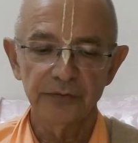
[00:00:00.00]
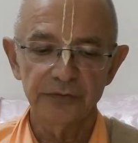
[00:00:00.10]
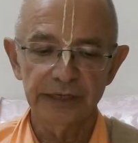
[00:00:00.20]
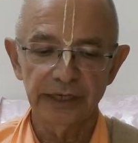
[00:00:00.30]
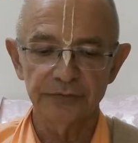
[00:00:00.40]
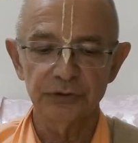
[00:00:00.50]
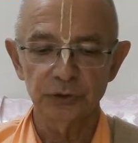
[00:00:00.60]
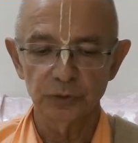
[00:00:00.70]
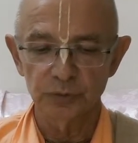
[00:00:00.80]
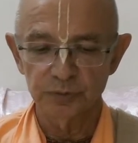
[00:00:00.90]
we have
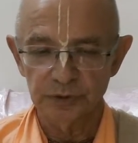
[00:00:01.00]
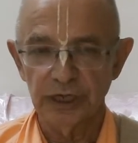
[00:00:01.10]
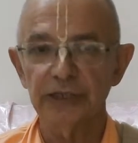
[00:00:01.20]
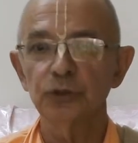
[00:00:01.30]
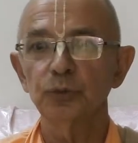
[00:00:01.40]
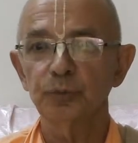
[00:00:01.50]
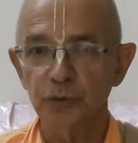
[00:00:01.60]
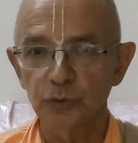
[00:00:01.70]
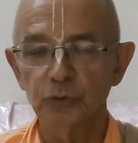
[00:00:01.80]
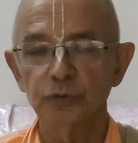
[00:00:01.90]
to try to
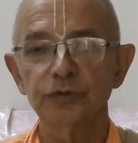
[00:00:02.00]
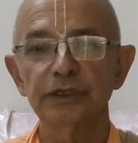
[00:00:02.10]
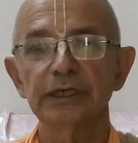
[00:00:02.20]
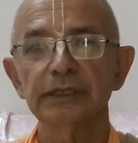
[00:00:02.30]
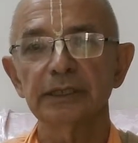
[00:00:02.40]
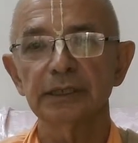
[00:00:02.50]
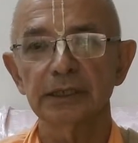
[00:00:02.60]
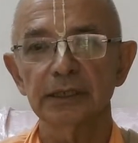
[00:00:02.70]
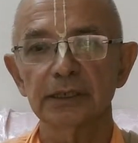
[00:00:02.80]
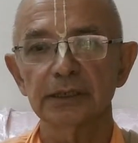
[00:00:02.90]
prove that
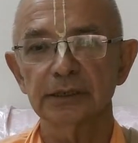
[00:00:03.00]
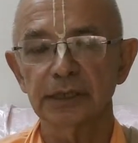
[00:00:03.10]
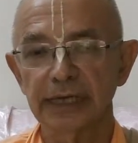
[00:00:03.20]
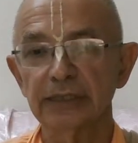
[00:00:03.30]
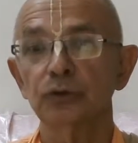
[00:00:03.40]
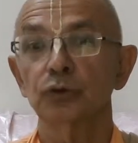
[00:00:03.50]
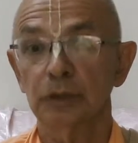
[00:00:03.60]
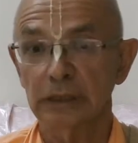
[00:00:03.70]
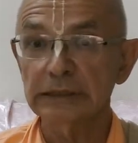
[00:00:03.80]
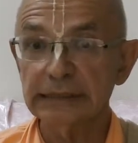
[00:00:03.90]
and
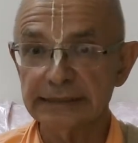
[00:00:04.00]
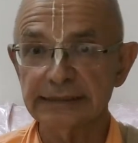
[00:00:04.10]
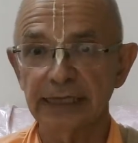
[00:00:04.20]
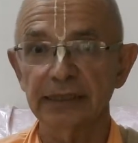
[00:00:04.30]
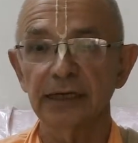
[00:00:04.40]
understand